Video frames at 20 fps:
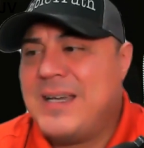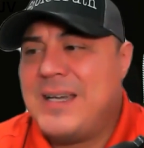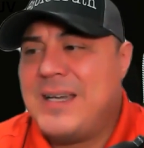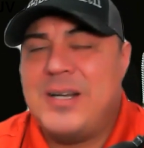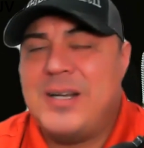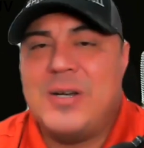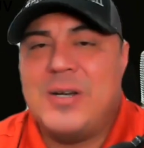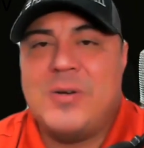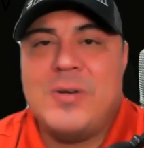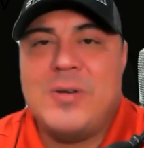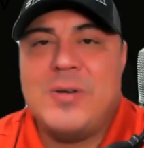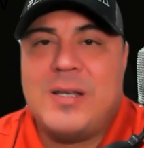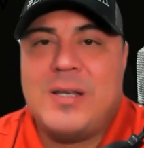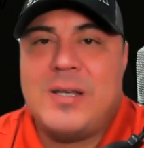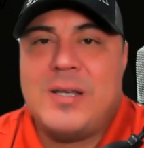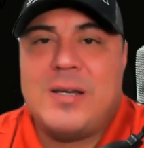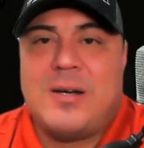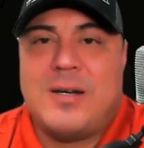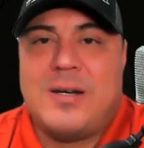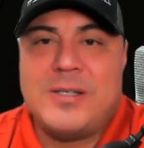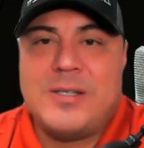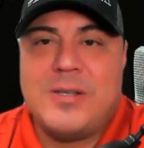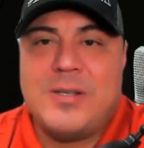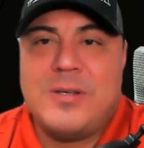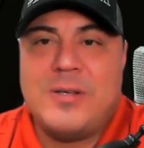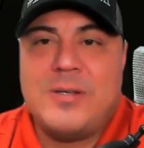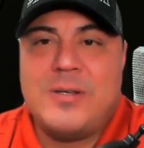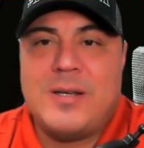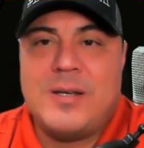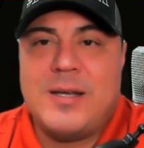you know, all
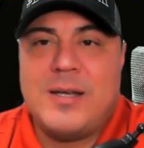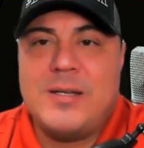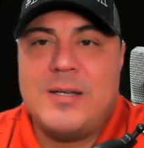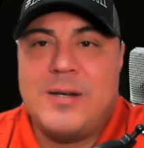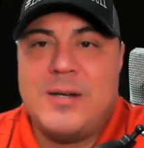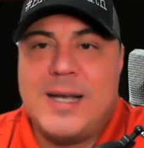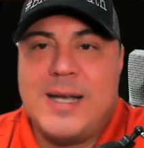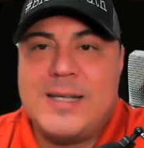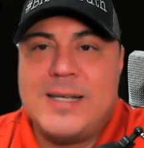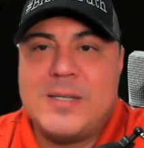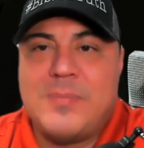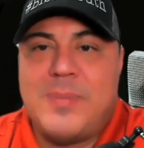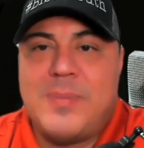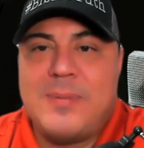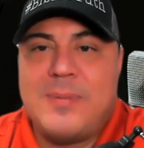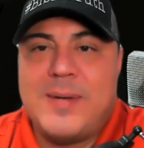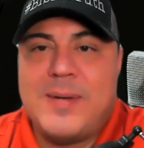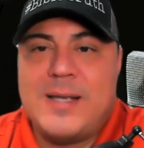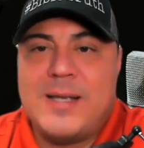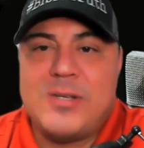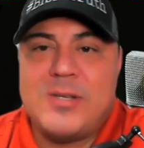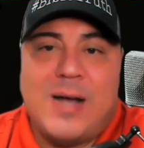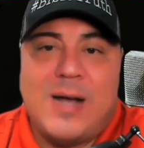the you know guys that podcast.